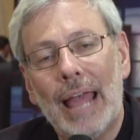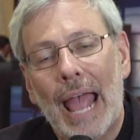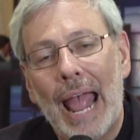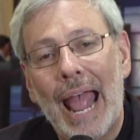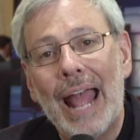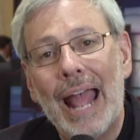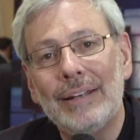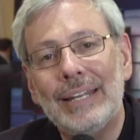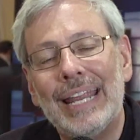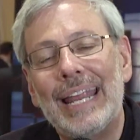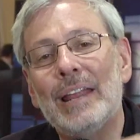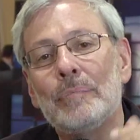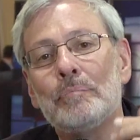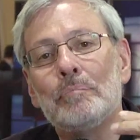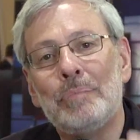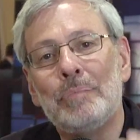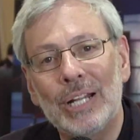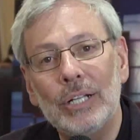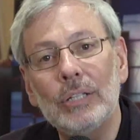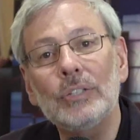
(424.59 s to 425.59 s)
and
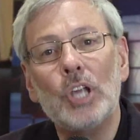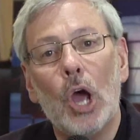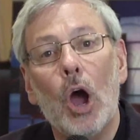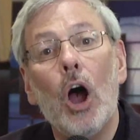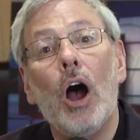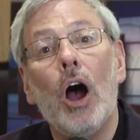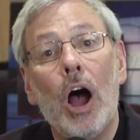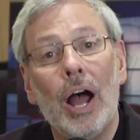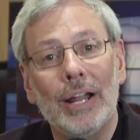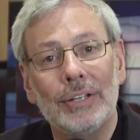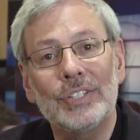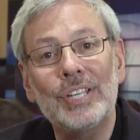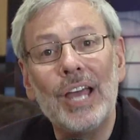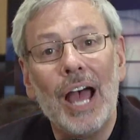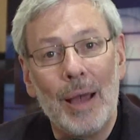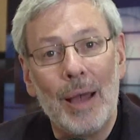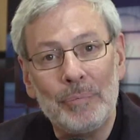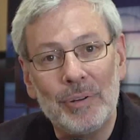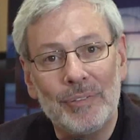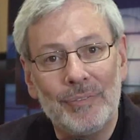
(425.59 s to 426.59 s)
it built on
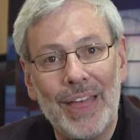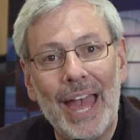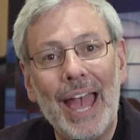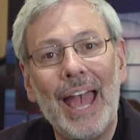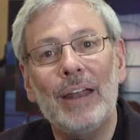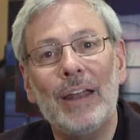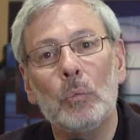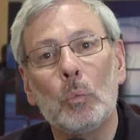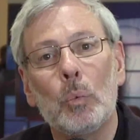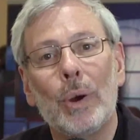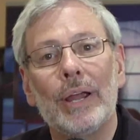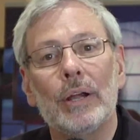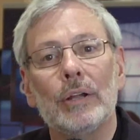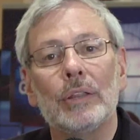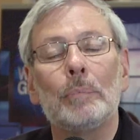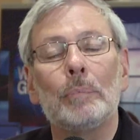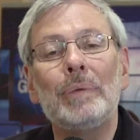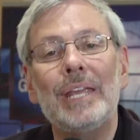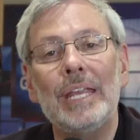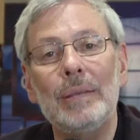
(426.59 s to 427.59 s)
top of that, where
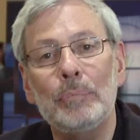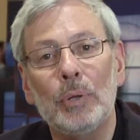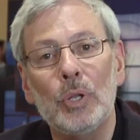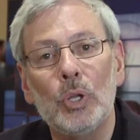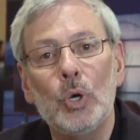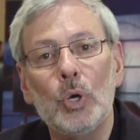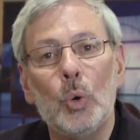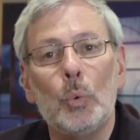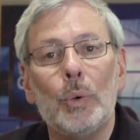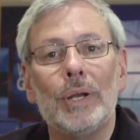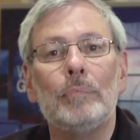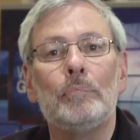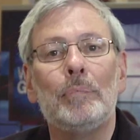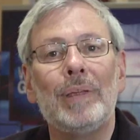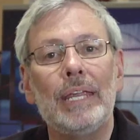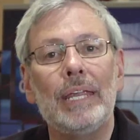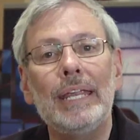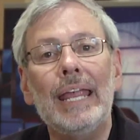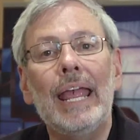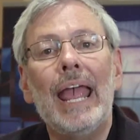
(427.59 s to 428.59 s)
the people who would
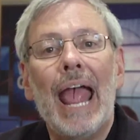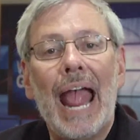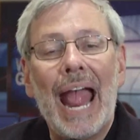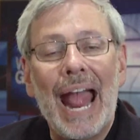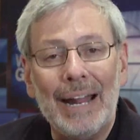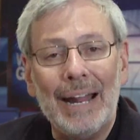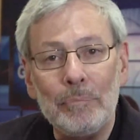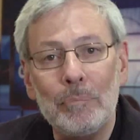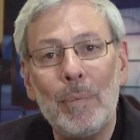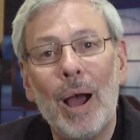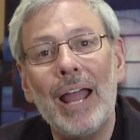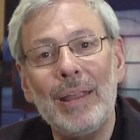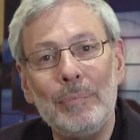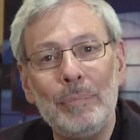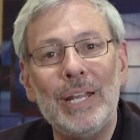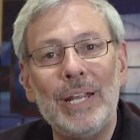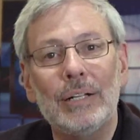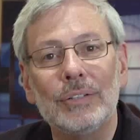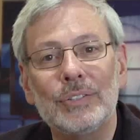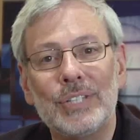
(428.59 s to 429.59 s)
be at my
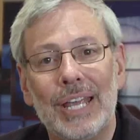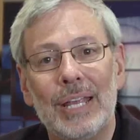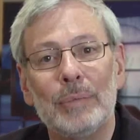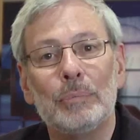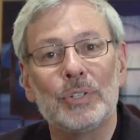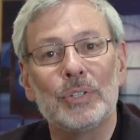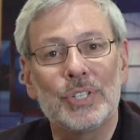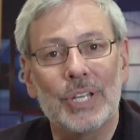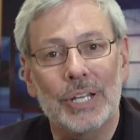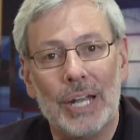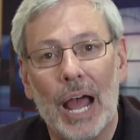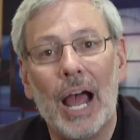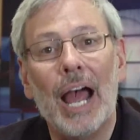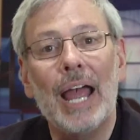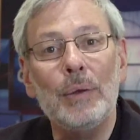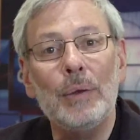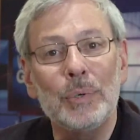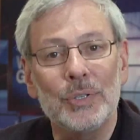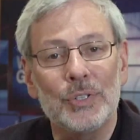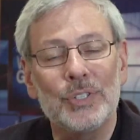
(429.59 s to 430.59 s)
meal tables that
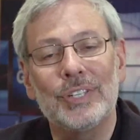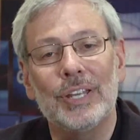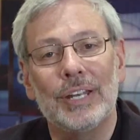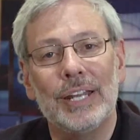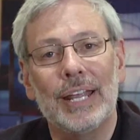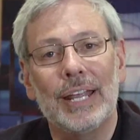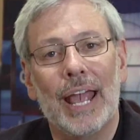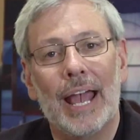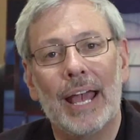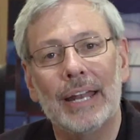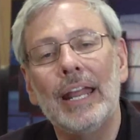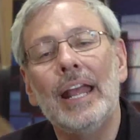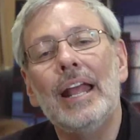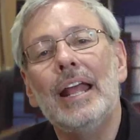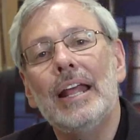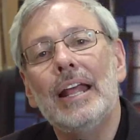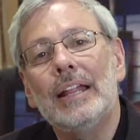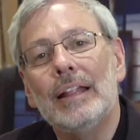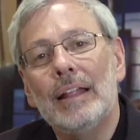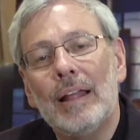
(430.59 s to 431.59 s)
I was sitting at,
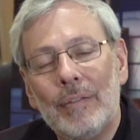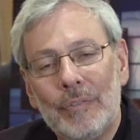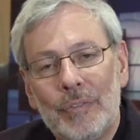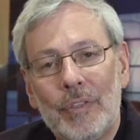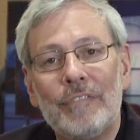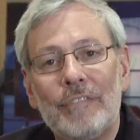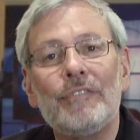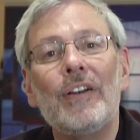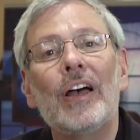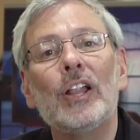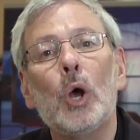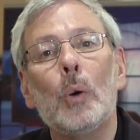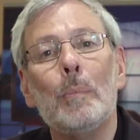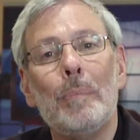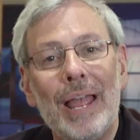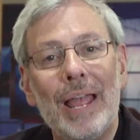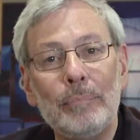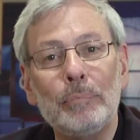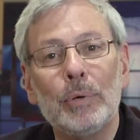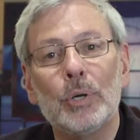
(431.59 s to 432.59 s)
the fellow
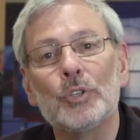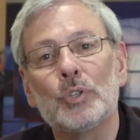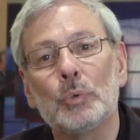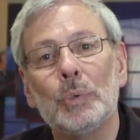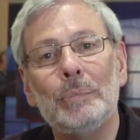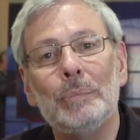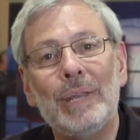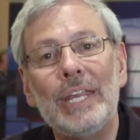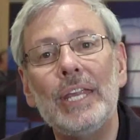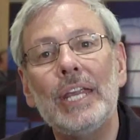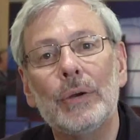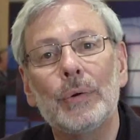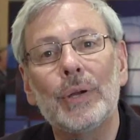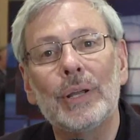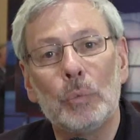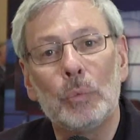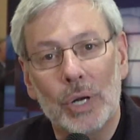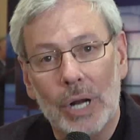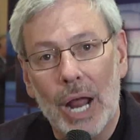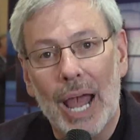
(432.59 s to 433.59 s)
members would be
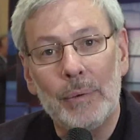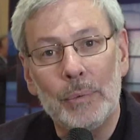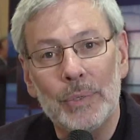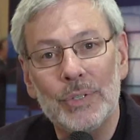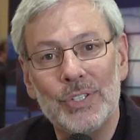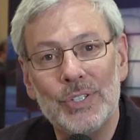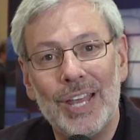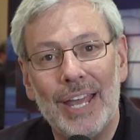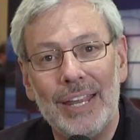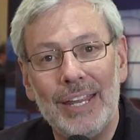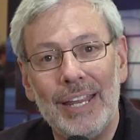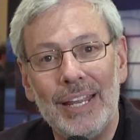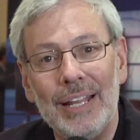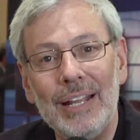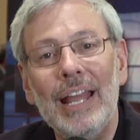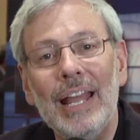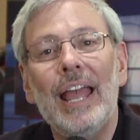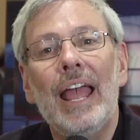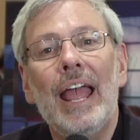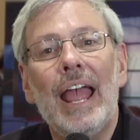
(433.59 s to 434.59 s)
hearing what I was
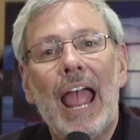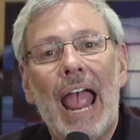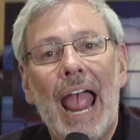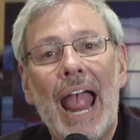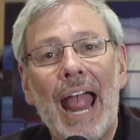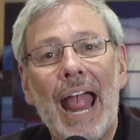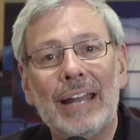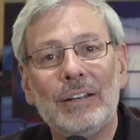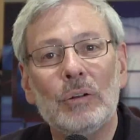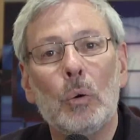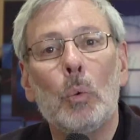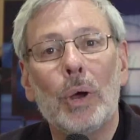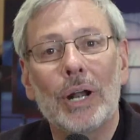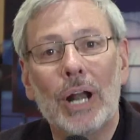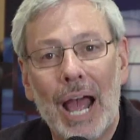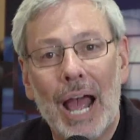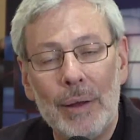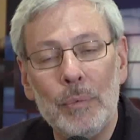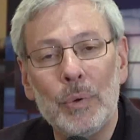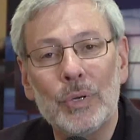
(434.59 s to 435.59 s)
saying and what
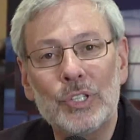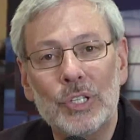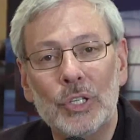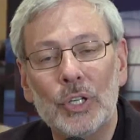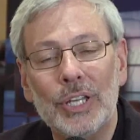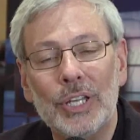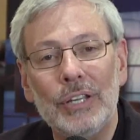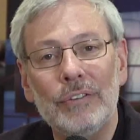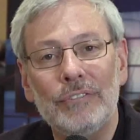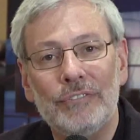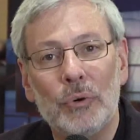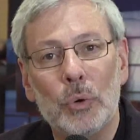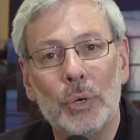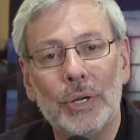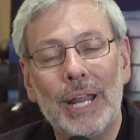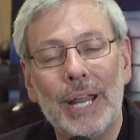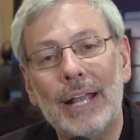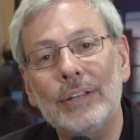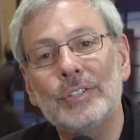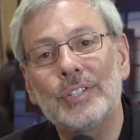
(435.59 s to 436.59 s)
I was looking
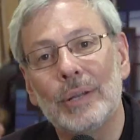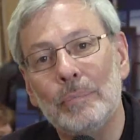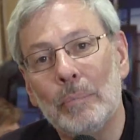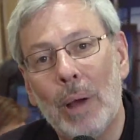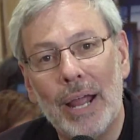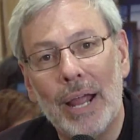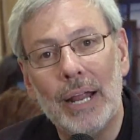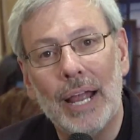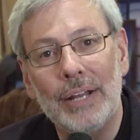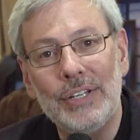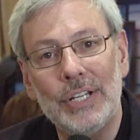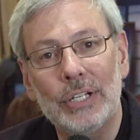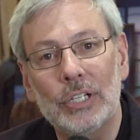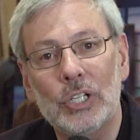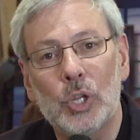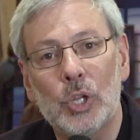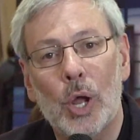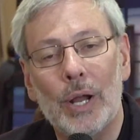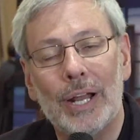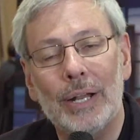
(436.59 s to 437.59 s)
for next and my ideal
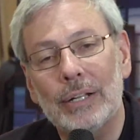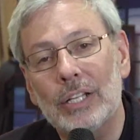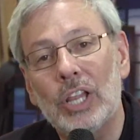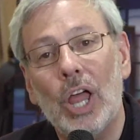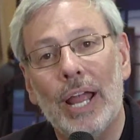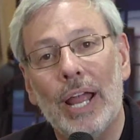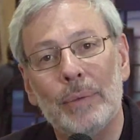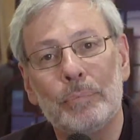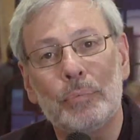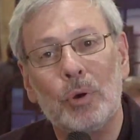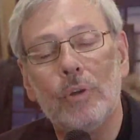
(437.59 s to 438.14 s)
client